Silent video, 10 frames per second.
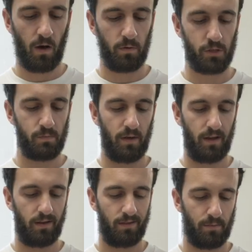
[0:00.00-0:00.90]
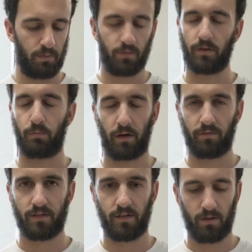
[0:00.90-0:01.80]
Well, we just made the perfect
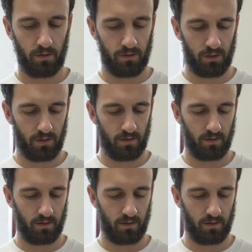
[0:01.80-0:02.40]
breakfast sandwich.